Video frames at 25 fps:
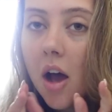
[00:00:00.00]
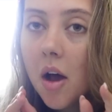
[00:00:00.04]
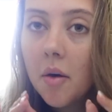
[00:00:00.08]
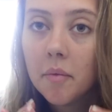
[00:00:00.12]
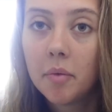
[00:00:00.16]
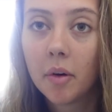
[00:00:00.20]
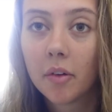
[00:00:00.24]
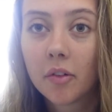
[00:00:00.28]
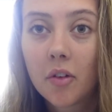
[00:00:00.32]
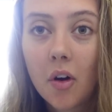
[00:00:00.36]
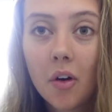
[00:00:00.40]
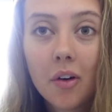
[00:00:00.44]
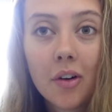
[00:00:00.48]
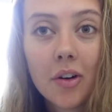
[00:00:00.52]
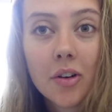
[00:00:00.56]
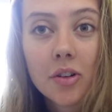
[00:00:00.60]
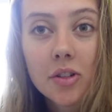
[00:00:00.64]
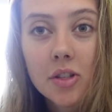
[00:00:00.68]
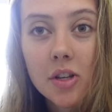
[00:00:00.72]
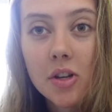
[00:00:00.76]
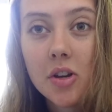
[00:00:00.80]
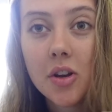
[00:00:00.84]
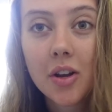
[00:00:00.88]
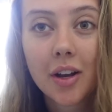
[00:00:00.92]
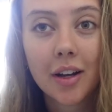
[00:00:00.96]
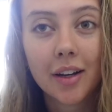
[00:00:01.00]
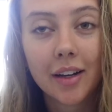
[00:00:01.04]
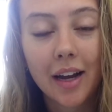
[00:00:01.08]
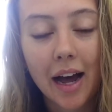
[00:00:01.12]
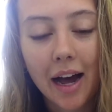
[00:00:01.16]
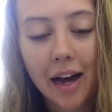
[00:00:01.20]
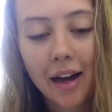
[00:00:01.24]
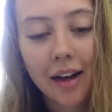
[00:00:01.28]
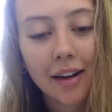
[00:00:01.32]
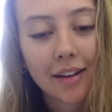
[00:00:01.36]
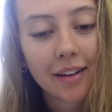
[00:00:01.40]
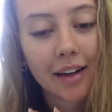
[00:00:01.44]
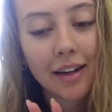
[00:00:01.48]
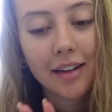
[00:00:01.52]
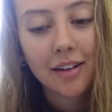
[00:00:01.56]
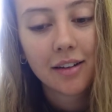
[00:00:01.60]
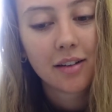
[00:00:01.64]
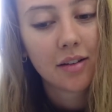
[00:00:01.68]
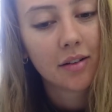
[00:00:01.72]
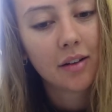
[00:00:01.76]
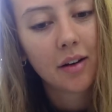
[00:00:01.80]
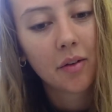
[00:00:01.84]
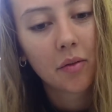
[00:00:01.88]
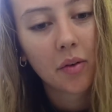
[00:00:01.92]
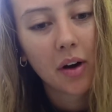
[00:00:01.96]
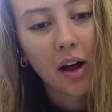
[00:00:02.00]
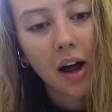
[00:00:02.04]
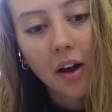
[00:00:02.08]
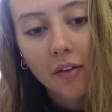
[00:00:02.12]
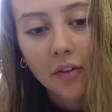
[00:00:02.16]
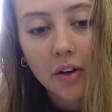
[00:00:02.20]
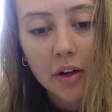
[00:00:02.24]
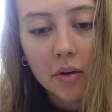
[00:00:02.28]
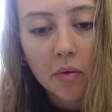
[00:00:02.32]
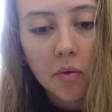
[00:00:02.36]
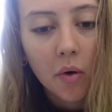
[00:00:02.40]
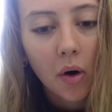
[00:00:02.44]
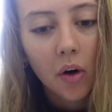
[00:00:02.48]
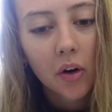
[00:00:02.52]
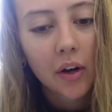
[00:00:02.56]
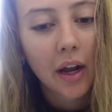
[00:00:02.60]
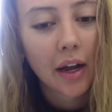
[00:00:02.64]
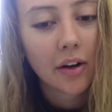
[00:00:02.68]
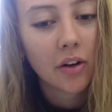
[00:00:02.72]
But of course you can add into it whatever you want.